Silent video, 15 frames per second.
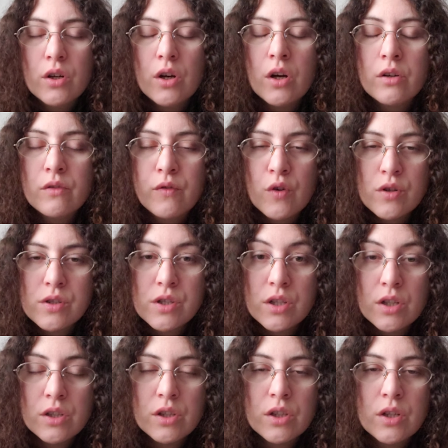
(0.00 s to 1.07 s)

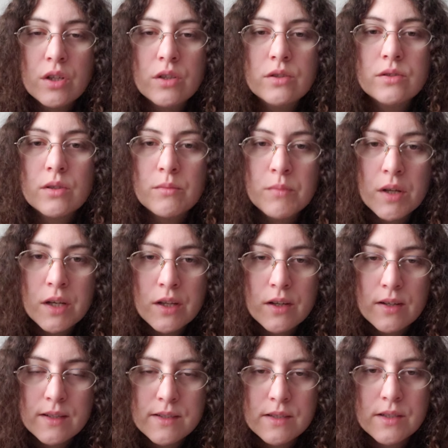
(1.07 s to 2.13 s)
unfortunately, many
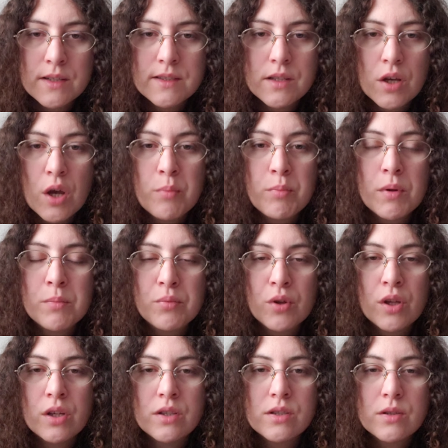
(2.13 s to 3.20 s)
Christians' happy
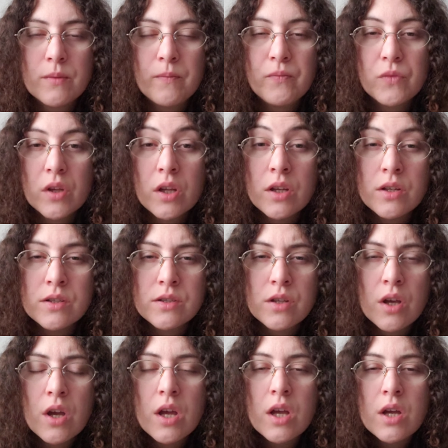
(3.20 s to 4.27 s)
place is
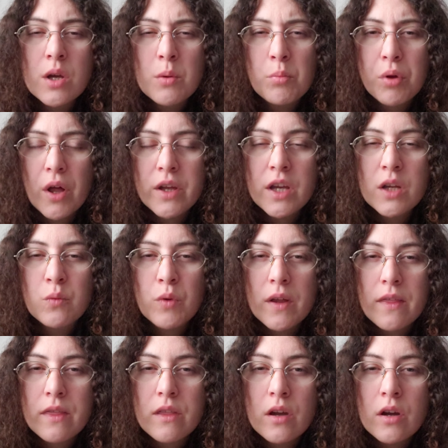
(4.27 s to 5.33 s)
playing
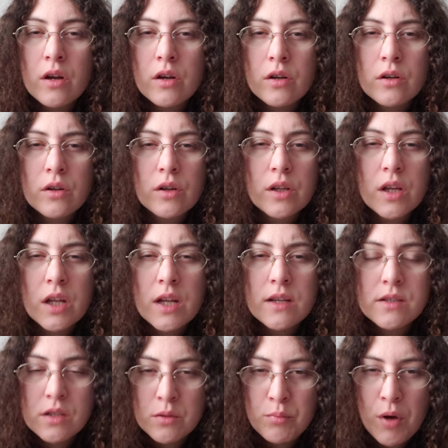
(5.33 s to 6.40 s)
with their
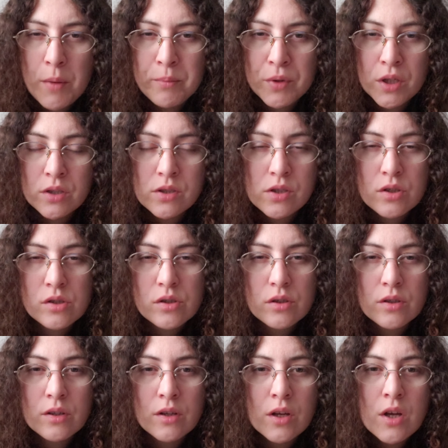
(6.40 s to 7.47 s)
kitties and puppies,
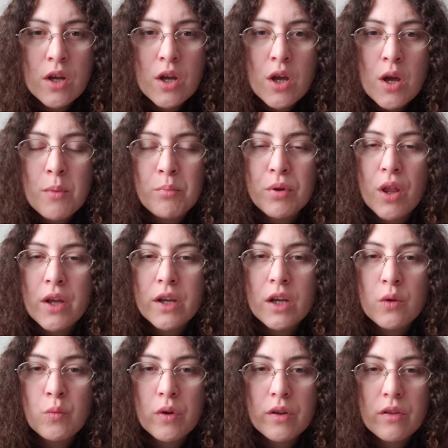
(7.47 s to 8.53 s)

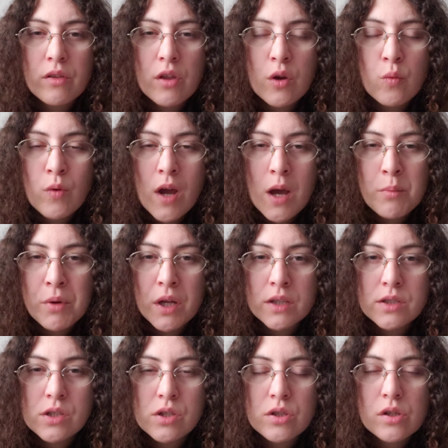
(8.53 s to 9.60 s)
playing with their
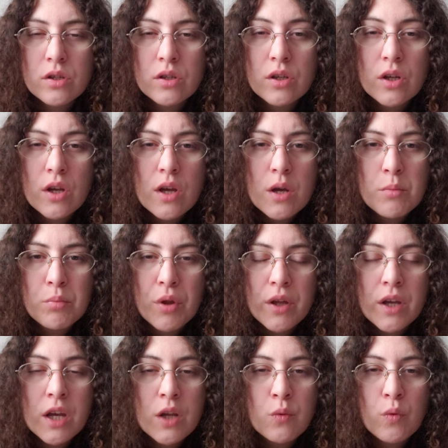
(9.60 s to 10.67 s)
rabbits,
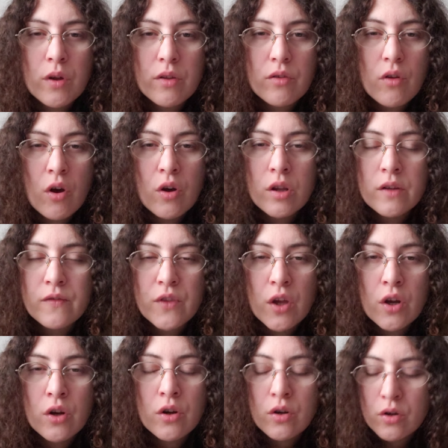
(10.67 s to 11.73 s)
playing with all of
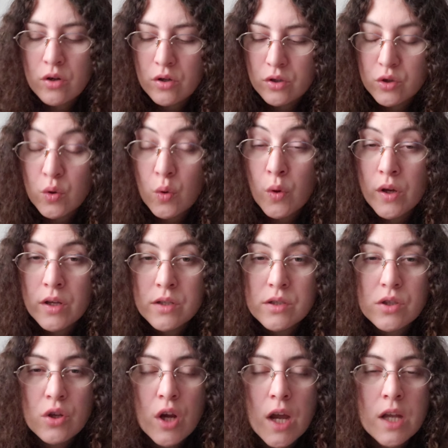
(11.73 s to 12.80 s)
their
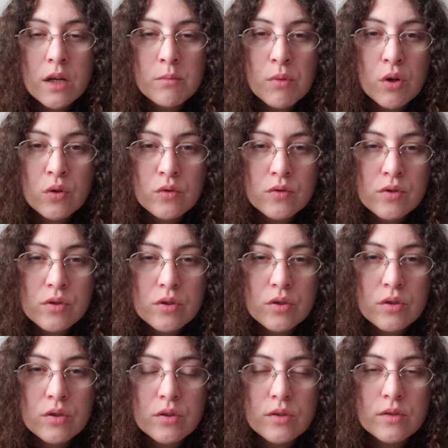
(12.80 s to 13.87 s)
toys, their
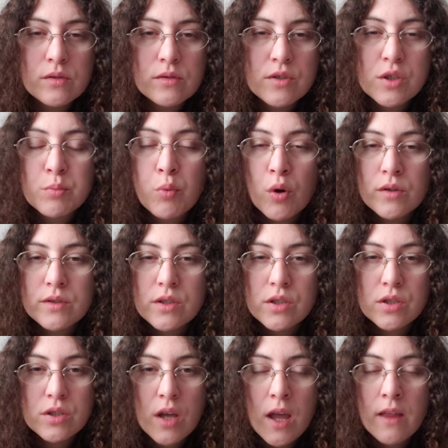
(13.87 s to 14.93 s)
animals,
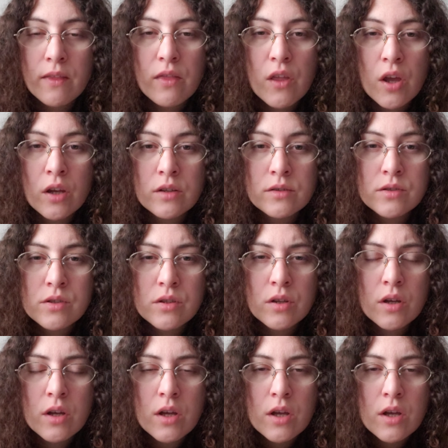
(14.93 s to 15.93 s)
sports and things,